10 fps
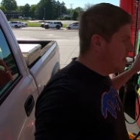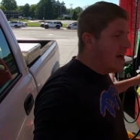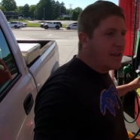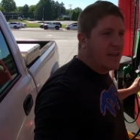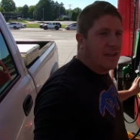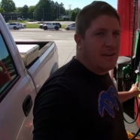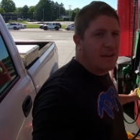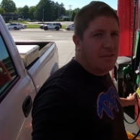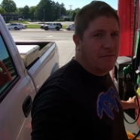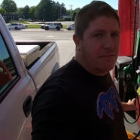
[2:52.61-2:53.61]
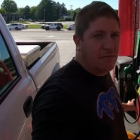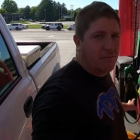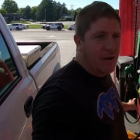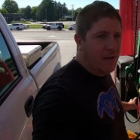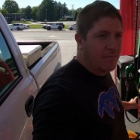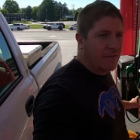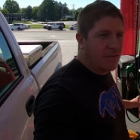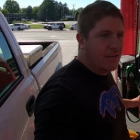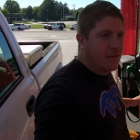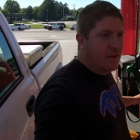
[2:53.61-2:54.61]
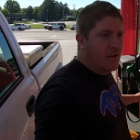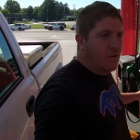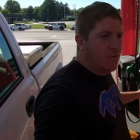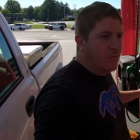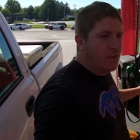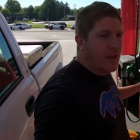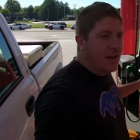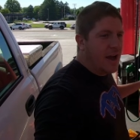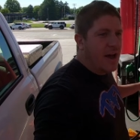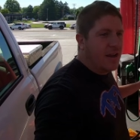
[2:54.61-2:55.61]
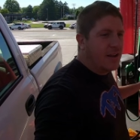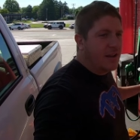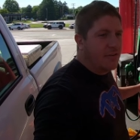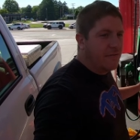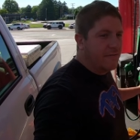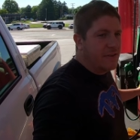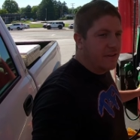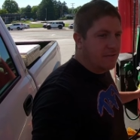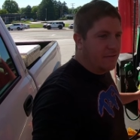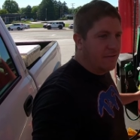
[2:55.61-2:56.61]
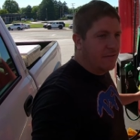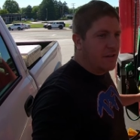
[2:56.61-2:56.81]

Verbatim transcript: blocking the diesel fuel pumps with a non-diesel vehicle.